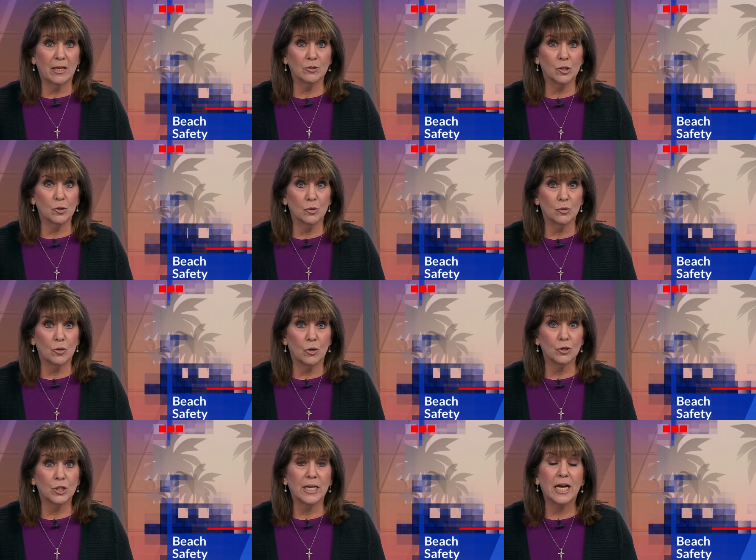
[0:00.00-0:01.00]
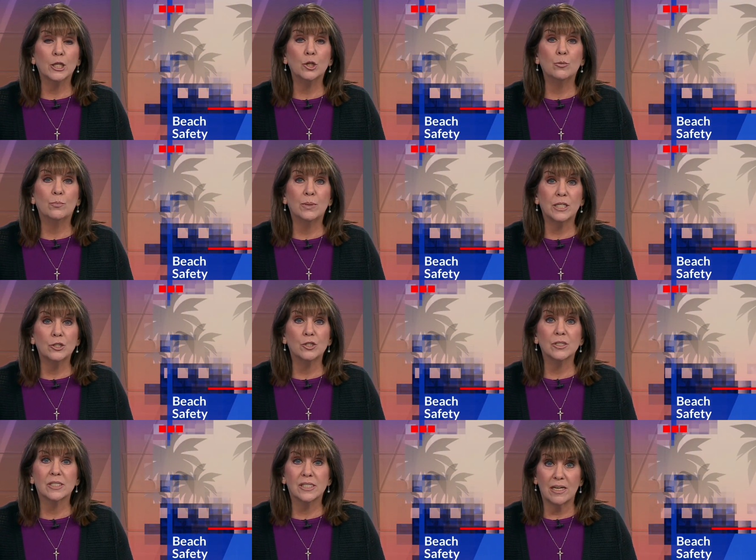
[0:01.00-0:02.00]
Council are launching a new
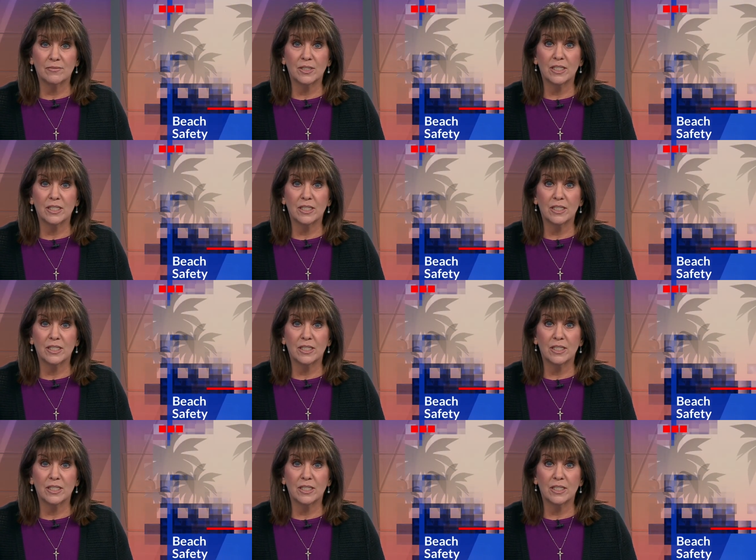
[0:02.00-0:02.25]
beach safety